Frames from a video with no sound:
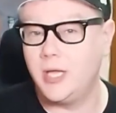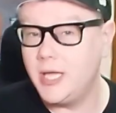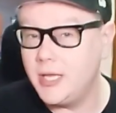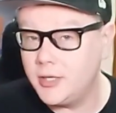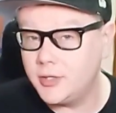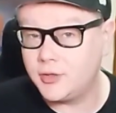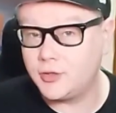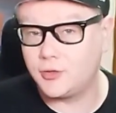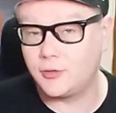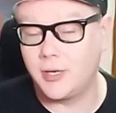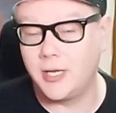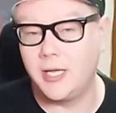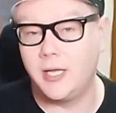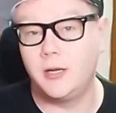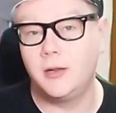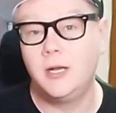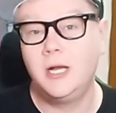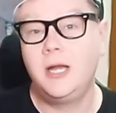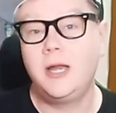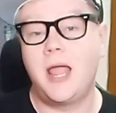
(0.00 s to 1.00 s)
in a
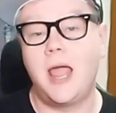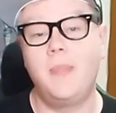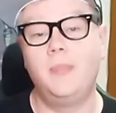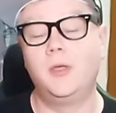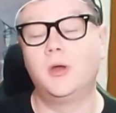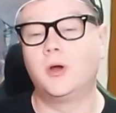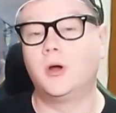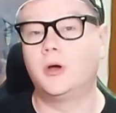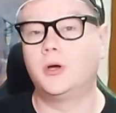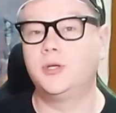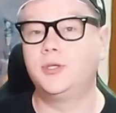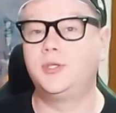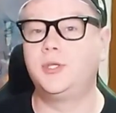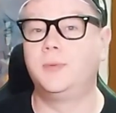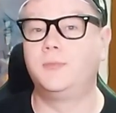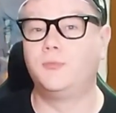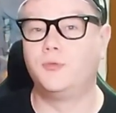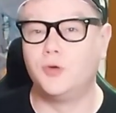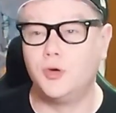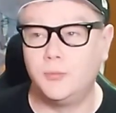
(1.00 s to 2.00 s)
trade, and there are
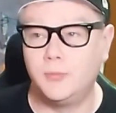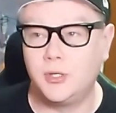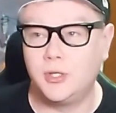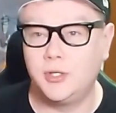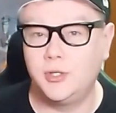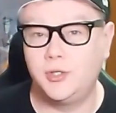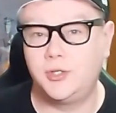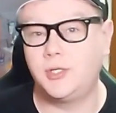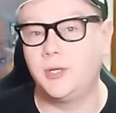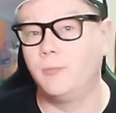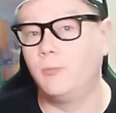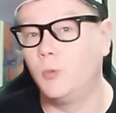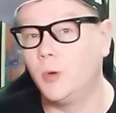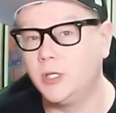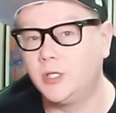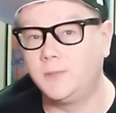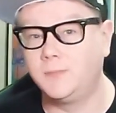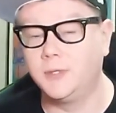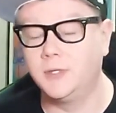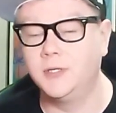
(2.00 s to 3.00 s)
some rumors, some
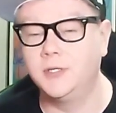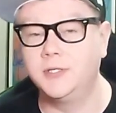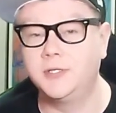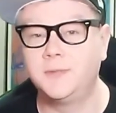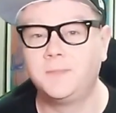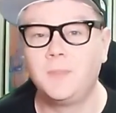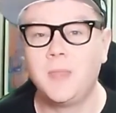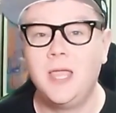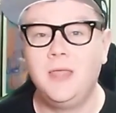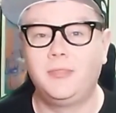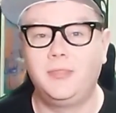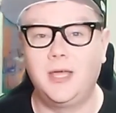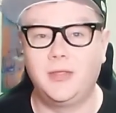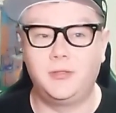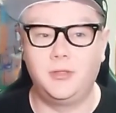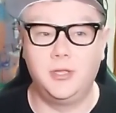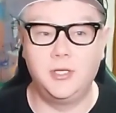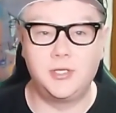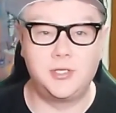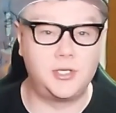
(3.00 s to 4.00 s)
whispers
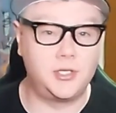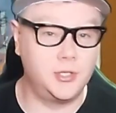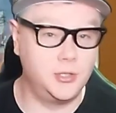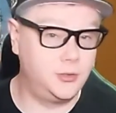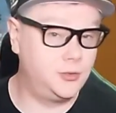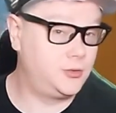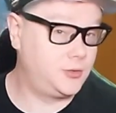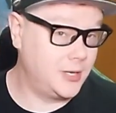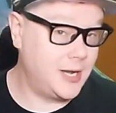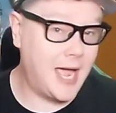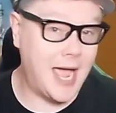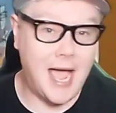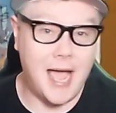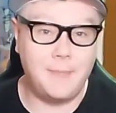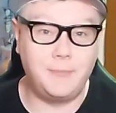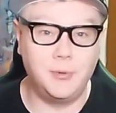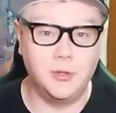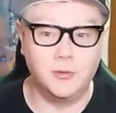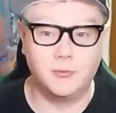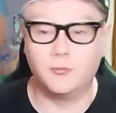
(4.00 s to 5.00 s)
that this could
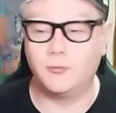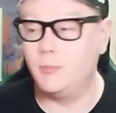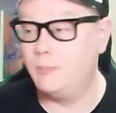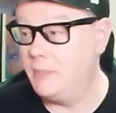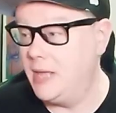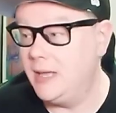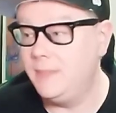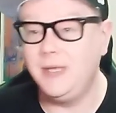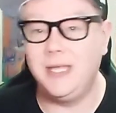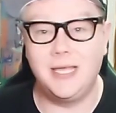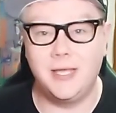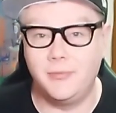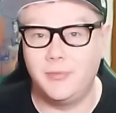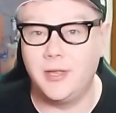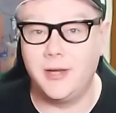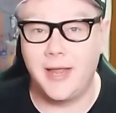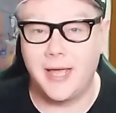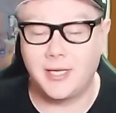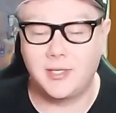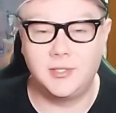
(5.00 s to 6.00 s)
happen maybe in the
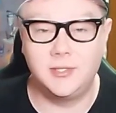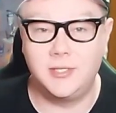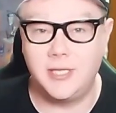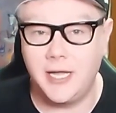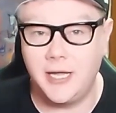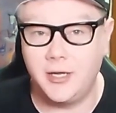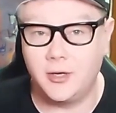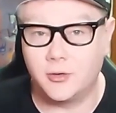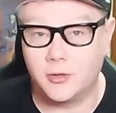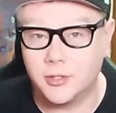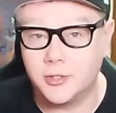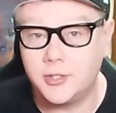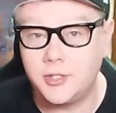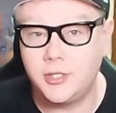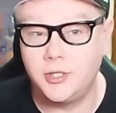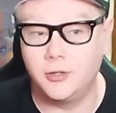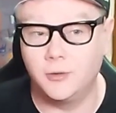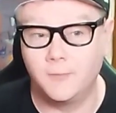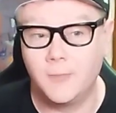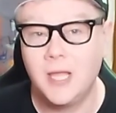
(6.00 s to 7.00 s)
next day or
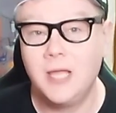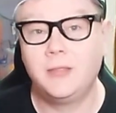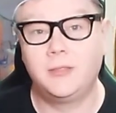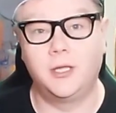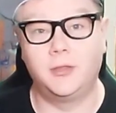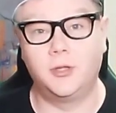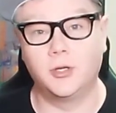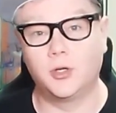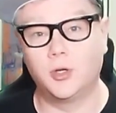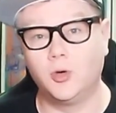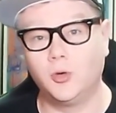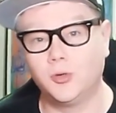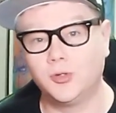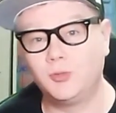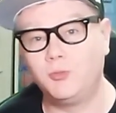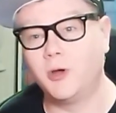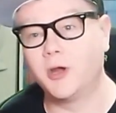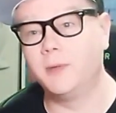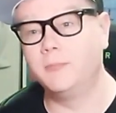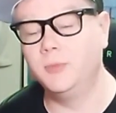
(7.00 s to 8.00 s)
two, that the Colts
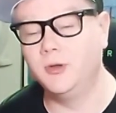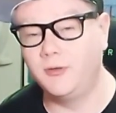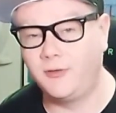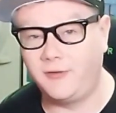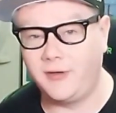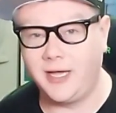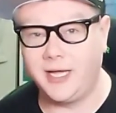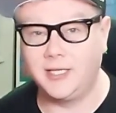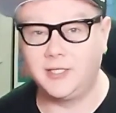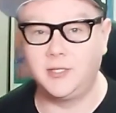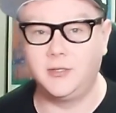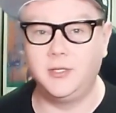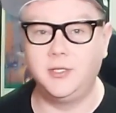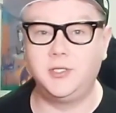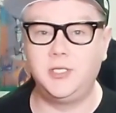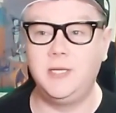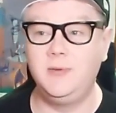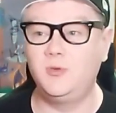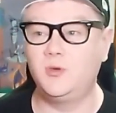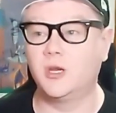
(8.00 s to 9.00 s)
want to move fast. These
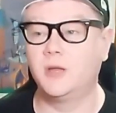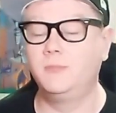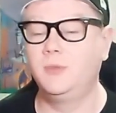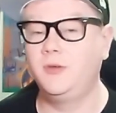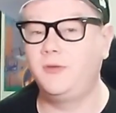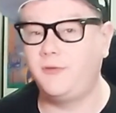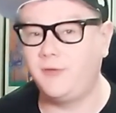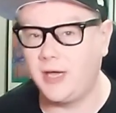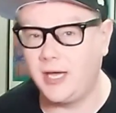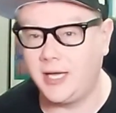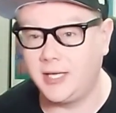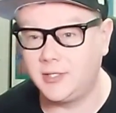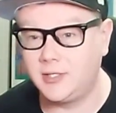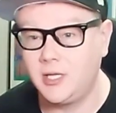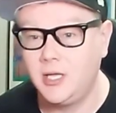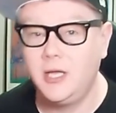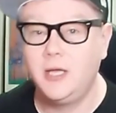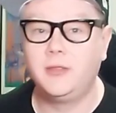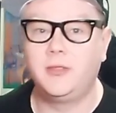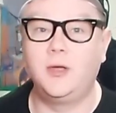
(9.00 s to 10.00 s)
teams want to move fast,
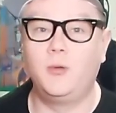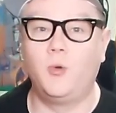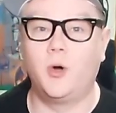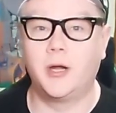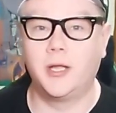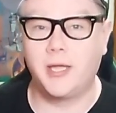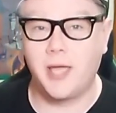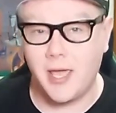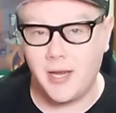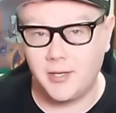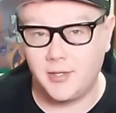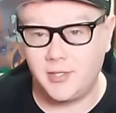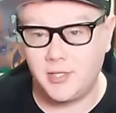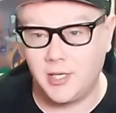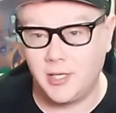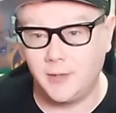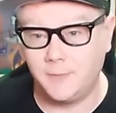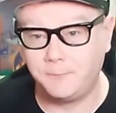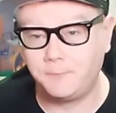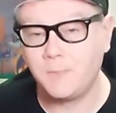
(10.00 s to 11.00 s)
they want to get it
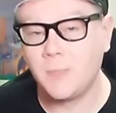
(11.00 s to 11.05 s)
done.